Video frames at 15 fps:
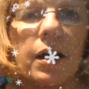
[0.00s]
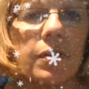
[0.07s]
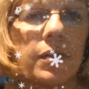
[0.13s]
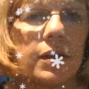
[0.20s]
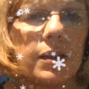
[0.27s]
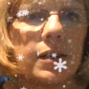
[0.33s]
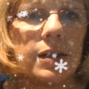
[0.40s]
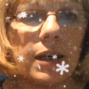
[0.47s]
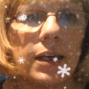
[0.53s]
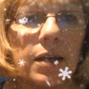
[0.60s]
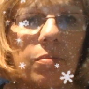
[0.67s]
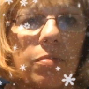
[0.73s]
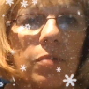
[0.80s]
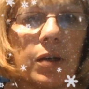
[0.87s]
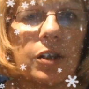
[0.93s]
The sea
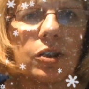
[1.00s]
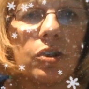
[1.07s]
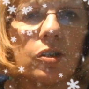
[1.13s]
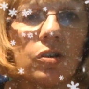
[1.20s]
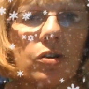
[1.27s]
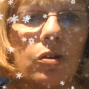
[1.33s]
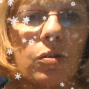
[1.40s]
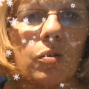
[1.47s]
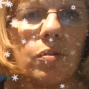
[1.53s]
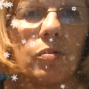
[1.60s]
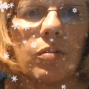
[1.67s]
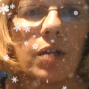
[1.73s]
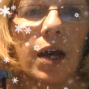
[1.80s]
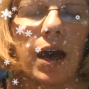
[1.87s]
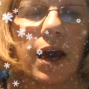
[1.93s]
witch knew
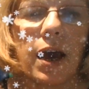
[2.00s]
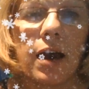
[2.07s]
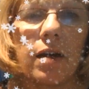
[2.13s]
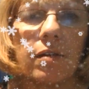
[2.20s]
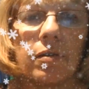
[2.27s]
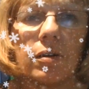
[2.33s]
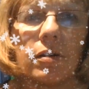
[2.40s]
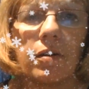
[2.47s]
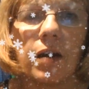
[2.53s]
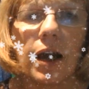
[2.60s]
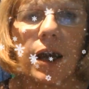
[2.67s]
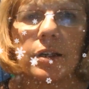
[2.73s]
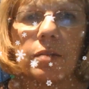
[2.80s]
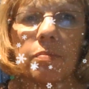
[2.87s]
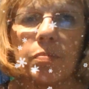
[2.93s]
that Ariel
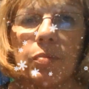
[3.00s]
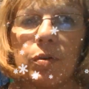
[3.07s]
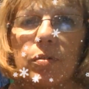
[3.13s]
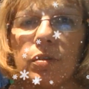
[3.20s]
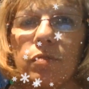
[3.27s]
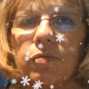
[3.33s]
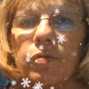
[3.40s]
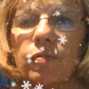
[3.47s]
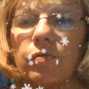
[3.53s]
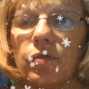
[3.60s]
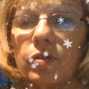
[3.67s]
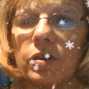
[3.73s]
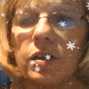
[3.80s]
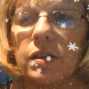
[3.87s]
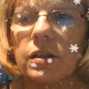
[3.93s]
had a beautiful
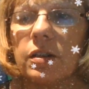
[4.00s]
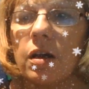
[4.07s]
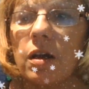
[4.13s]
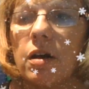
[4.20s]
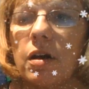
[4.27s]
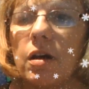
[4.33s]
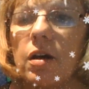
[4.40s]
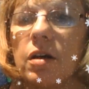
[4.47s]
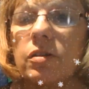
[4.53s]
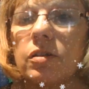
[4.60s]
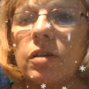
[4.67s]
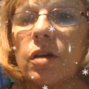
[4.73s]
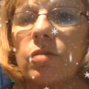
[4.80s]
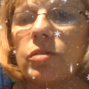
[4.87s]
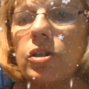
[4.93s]
voice.
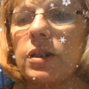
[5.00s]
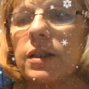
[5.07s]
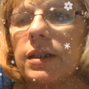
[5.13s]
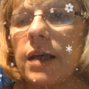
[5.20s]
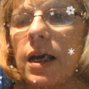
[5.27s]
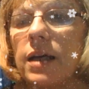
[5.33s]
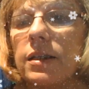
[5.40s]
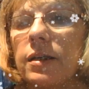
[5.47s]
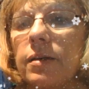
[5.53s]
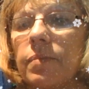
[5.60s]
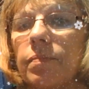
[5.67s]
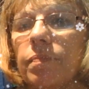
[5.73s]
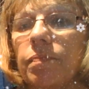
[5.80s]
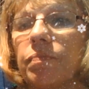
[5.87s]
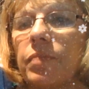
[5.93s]
So she said,
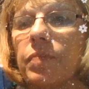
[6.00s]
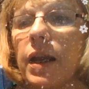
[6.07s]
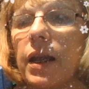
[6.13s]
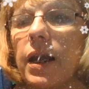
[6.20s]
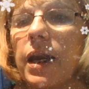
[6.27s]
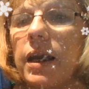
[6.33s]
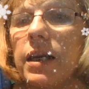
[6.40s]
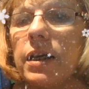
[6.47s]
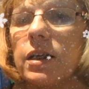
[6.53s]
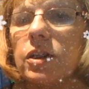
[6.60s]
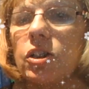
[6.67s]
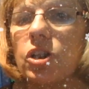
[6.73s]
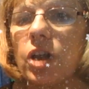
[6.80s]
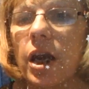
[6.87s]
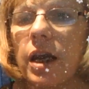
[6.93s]
"In
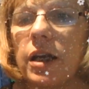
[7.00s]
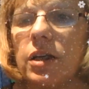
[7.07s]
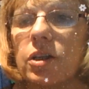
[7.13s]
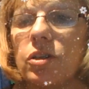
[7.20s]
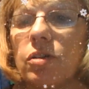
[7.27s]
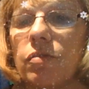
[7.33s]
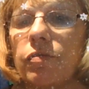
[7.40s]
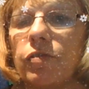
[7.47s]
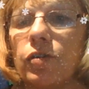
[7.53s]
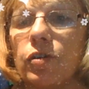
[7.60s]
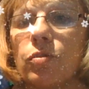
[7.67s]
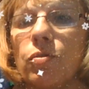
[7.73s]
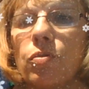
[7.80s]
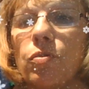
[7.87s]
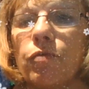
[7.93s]
exchange for
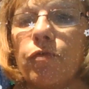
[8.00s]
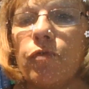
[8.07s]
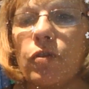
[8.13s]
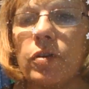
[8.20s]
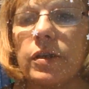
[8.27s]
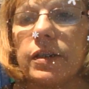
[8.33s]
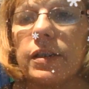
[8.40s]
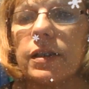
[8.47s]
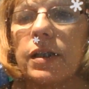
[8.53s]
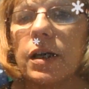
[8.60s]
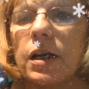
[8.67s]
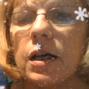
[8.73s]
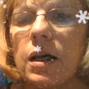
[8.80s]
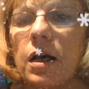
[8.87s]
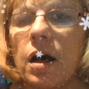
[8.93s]
your voice,
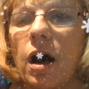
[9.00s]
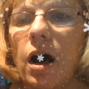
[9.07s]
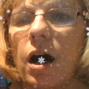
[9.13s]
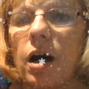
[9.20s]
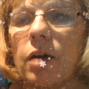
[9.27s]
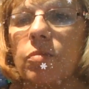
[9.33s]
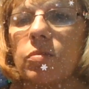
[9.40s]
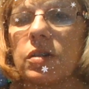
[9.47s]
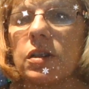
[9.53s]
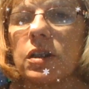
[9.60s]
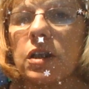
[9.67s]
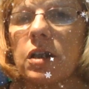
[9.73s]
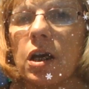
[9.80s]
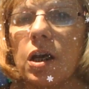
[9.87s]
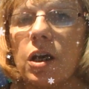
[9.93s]
I will
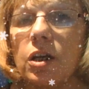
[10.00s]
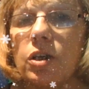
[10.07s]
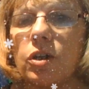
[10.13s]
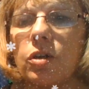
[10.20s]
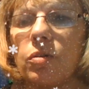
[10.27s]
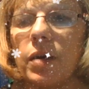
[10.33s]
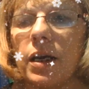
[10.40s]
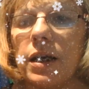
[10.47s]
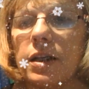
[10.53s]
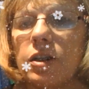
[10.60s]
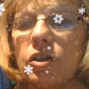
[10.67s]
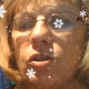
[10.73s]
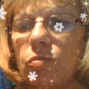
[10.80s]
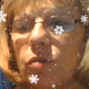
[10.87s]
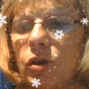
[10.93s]
turn you
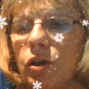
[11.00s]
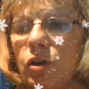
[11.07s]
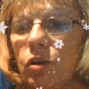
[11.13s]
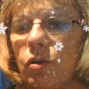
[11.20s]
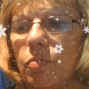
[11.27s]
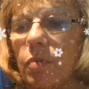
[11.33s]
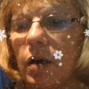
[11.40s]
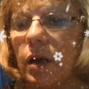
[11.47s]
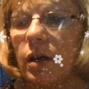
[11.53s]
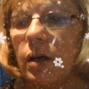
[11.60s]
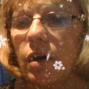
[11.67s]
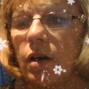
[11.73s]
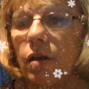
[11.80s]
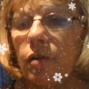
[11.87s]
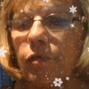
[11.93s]
into a human
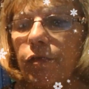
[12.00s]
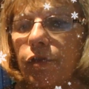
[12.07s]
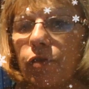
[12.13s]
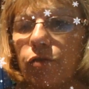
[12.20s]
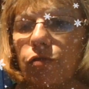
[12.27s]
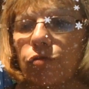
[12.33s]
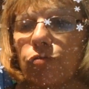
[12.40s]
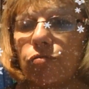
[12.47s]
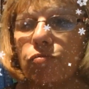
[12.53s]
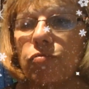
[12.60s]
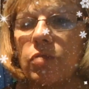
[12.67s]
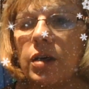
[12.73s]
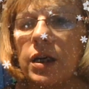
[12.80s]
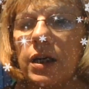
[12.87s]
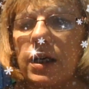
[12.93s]
for
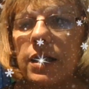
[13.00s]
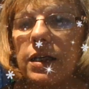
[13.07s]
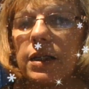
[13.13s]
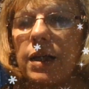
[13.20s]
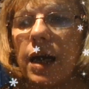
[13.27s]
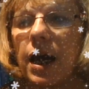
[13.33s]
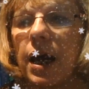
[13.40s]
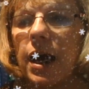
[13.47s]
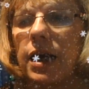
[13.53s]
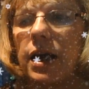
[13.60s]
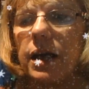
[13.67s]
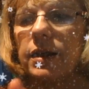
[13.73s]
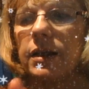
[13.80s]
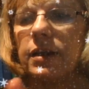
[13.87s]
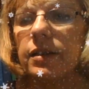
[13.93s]
3
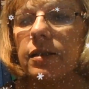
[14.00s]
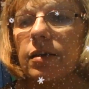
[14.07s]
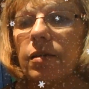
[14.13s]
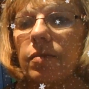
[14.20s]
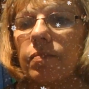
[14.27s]
days."